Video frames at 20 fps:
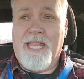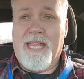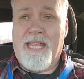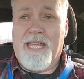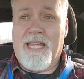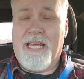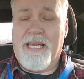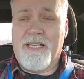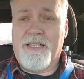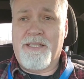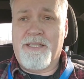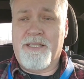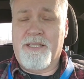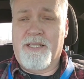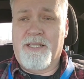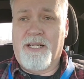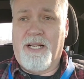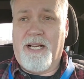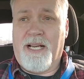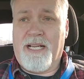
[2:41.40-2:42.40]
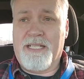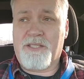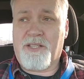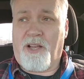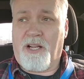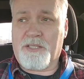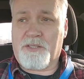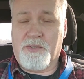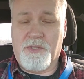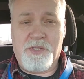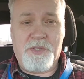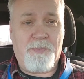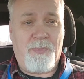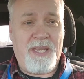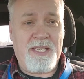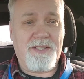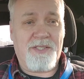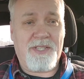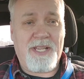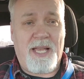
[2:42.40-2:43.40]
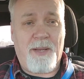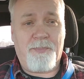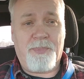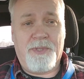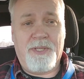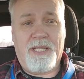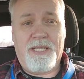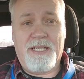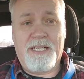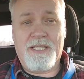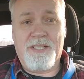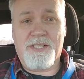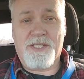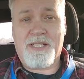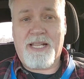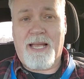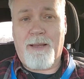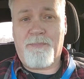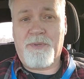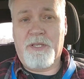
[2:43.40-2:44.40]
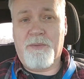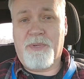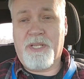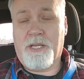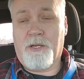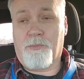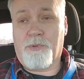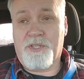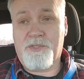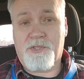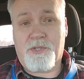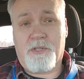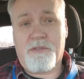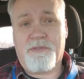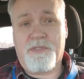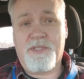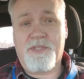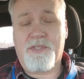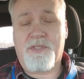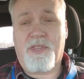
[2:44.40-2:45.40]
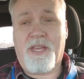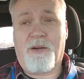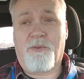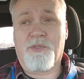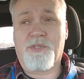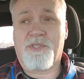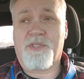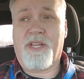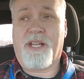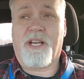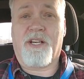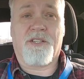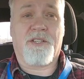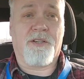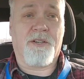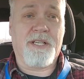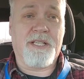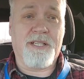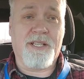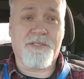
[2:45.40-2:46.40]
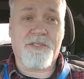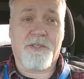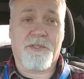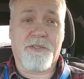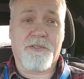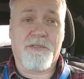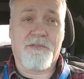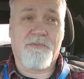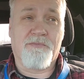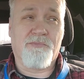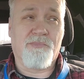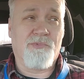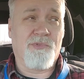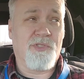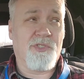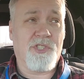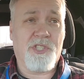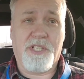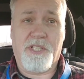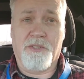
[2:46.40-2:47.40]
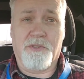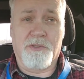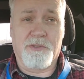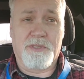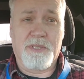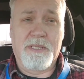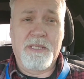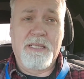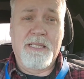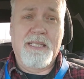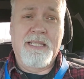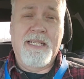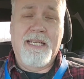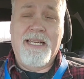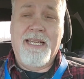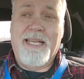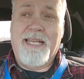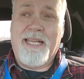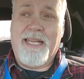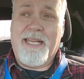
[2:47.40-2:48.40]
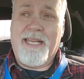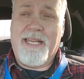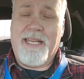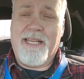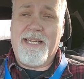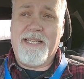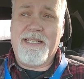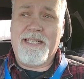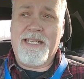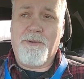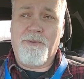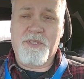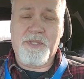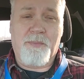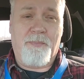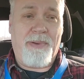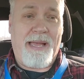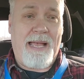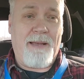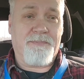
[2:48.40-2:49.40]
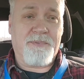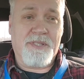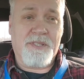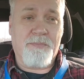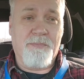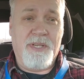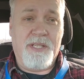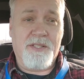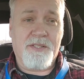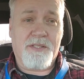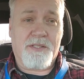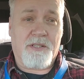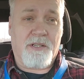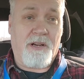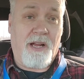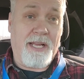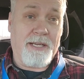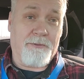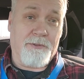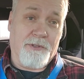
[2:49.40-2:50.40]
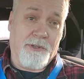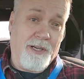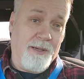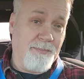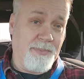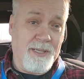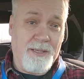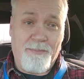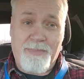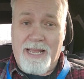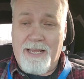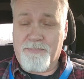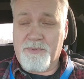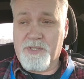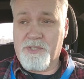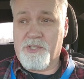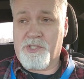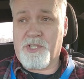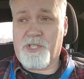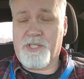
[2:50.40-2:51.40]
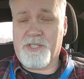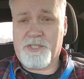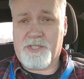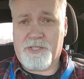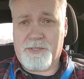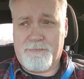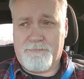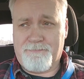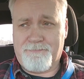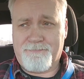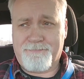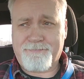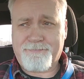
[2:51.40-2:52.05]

and I talked to this base chaplain, and he just happened to be a reservist that was there during Desert Shield. And he was a Baptist minister. I grew up in a Baptist church.